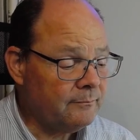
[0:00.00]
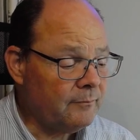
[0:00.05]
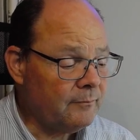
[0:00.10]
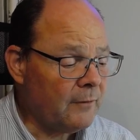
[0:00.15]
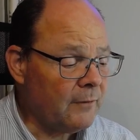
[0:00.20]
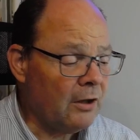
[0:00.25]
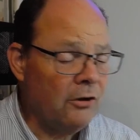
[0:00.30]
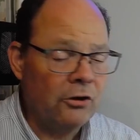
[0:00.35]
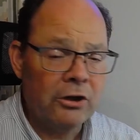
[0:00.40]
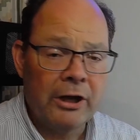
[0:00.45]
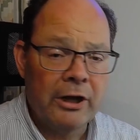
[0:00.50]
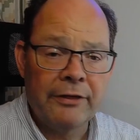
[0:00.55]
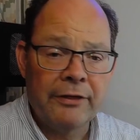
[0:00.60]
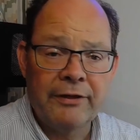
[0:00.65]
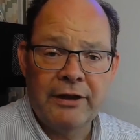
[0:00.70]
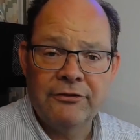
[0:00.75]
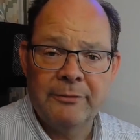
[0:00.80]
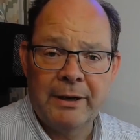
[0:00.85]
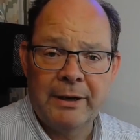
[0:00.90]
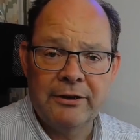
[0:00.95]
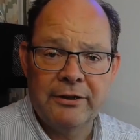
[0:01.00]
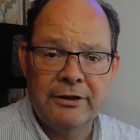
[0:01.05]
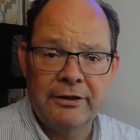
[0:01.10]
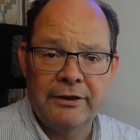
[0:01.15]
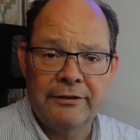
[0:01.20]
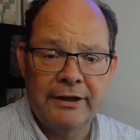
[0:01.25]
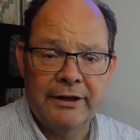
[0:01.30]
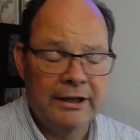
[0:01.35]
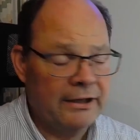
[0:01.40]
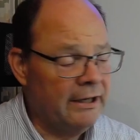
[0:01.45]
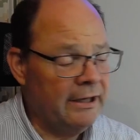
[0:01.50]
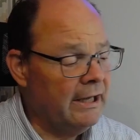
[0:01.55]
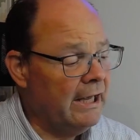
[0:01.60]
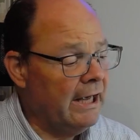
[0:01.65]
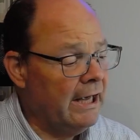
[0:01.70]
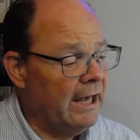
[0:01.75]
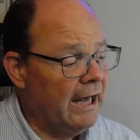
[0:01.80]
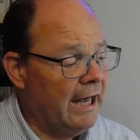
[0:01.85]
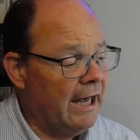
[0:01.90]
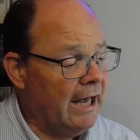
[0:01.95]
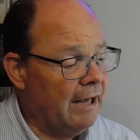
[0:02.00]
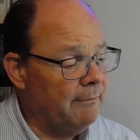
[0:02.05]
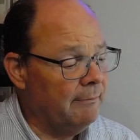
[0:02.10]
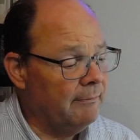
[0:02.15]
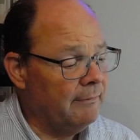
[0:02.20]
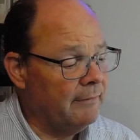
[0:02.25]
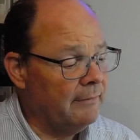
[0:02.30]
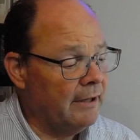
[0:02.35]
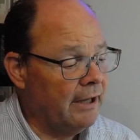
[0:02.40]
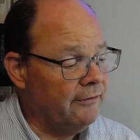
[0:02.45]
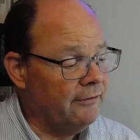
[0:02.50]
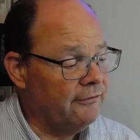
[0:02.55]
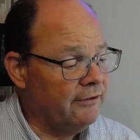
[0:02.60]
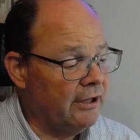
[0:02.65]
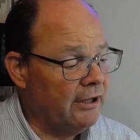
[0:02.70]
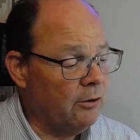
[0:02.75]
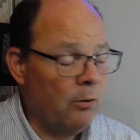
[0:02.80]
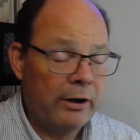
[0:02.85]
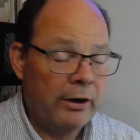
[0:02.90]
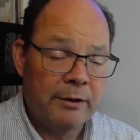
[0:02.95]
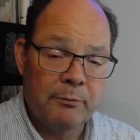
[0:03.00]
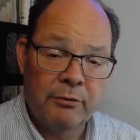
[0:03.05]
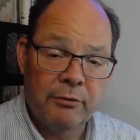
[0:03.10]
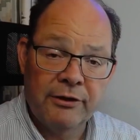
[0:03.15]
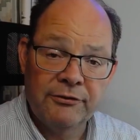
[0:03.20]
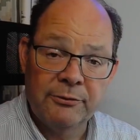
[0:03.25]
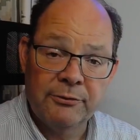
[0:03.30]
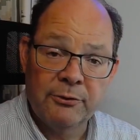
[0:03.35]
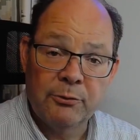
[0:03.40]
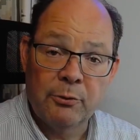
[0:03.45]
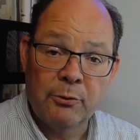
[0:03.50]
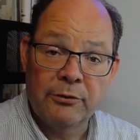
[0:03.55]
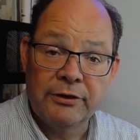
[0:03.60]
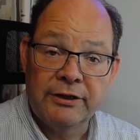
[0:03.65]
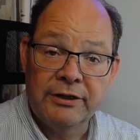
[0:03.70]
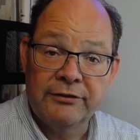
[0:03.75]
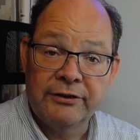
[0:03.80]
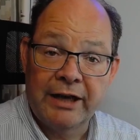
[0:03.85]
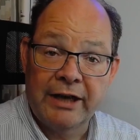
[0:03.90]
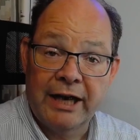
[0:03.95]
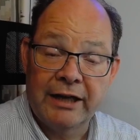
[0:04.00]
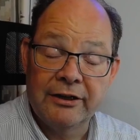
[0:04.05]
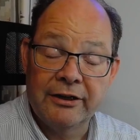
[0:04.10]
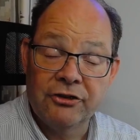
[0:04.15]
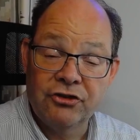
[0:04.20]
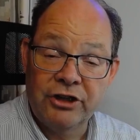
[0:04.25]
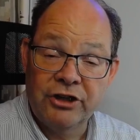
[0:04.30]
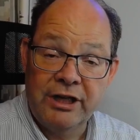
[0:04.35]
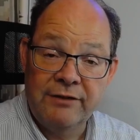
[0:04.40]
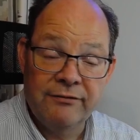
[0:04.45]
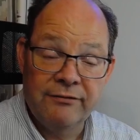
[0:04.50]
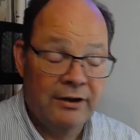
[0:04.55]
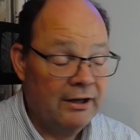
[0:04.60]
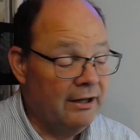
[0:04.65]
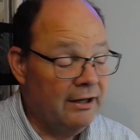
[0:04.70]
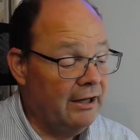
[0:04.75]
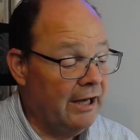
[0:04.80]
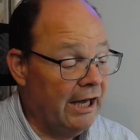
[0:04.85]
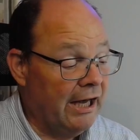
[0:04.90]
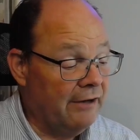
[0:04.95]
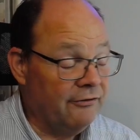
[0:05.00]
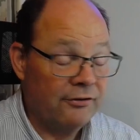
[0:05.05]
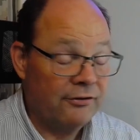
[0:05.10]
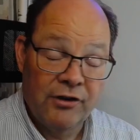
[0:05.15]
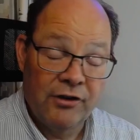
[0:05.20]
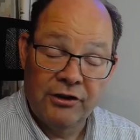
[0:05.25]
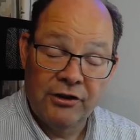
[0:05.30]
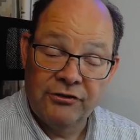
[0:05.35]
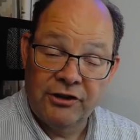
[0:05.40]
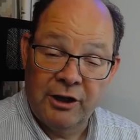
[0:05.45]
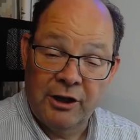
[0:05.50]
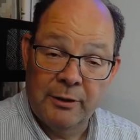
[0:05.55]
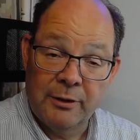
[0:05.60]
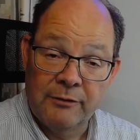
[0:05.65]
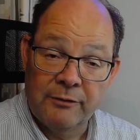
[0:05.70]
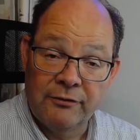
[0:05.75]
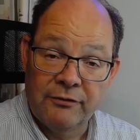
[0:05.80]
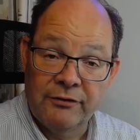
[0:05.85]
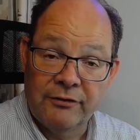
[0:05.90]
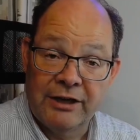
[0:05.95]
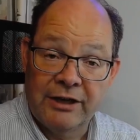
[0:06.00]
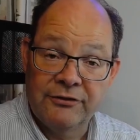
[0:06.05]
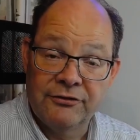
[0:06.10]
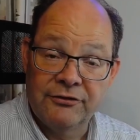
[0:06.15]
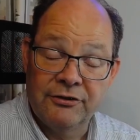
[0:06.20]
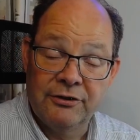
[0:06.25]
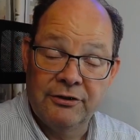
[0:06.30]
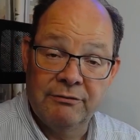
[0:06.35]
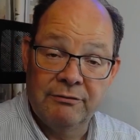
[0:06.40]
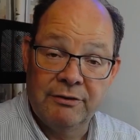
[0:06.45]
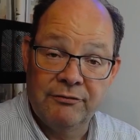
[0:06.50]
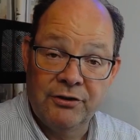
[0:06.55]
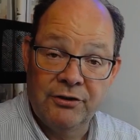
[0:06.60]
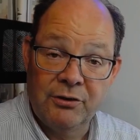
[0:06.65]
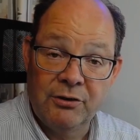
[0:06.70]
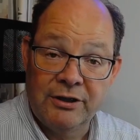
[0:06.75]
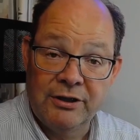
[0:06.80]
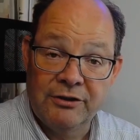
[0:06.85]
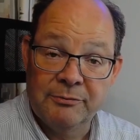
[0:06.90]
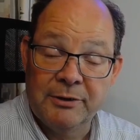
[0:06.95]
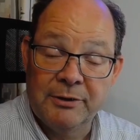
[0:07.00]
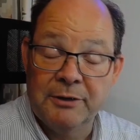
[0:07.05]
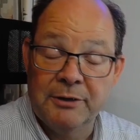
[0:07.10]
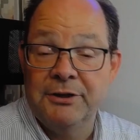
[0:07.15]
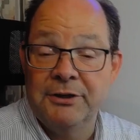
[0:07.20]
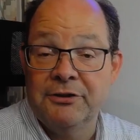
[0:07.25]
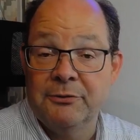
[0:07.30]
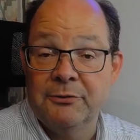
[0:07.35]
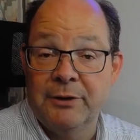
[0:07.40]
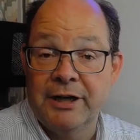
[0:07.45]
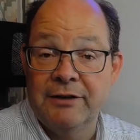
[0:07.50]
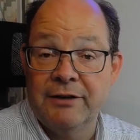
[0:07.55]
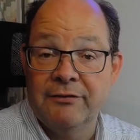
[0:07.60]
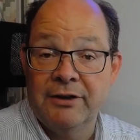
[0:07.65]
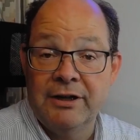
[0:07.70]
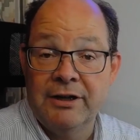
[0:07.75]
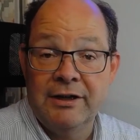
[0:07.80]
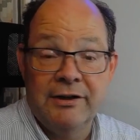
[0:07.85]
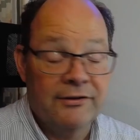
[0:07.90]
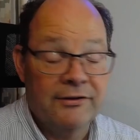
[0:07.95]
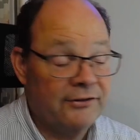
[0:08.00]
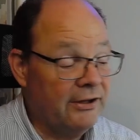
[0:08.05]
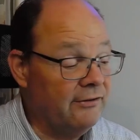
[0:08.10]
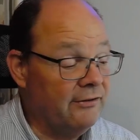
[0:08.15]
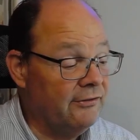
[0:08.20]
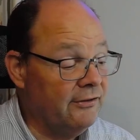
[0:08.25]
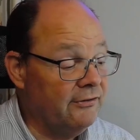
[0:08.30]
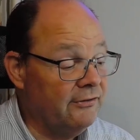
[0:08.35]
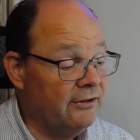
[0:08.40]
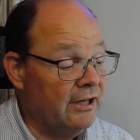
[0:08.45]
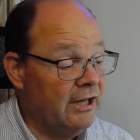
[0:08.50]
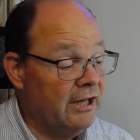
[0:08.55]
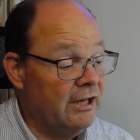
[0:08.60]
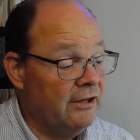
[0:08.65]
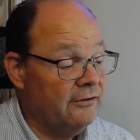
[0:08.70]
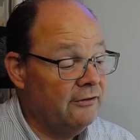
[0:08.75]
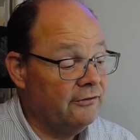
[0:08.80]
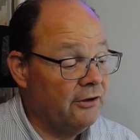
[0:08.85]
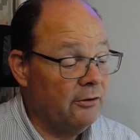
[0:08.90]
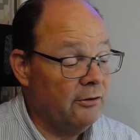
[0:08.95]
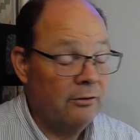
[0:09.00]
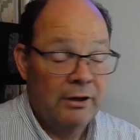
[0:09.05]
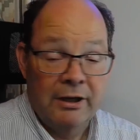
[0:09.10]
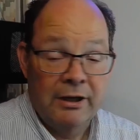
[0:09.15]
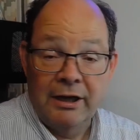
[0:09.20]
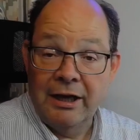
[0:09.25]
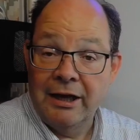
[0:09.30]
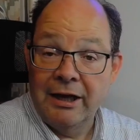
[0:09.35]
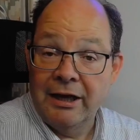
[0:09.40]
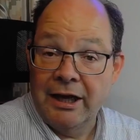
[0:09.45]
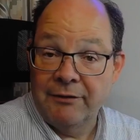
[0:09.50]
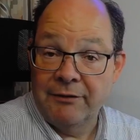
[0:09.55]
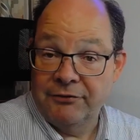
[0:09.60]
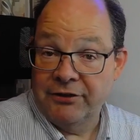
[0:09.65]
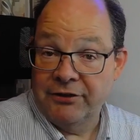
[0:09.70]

Look, that's about it, I think. As I say, quite impressed with what these can achieve. It's the first time I've ever had to review these mmWave sensors. So I have to say,